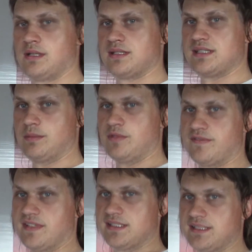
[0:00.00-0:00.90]
Some
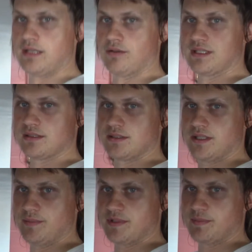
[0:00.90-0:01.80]
of the
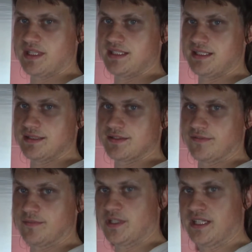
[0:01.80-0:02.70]
silhouette-shaped paintings
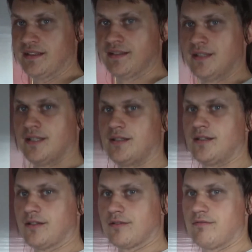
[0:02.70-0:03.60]
of mine
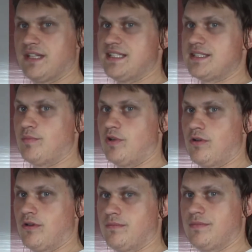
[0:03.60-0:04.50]
are quite
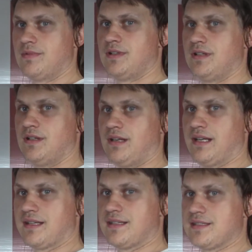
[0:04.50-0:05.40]
small,
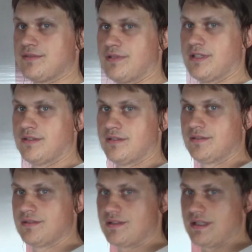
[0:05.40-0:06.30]
like this one.
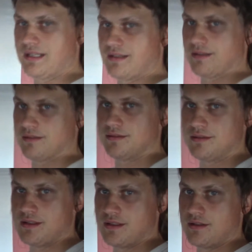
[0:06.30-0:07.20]
It's like
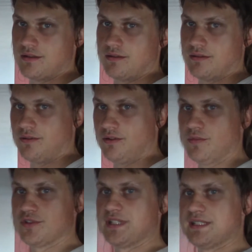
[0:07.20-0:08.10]

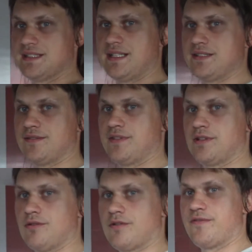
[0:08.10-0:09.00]
almost in size of a
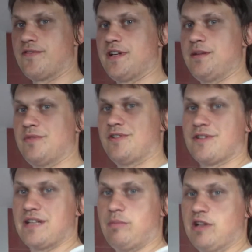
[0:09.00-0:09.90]
door frame or
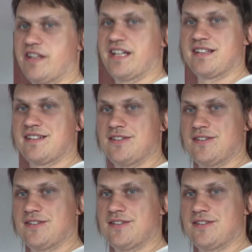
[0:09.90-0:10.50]
double that.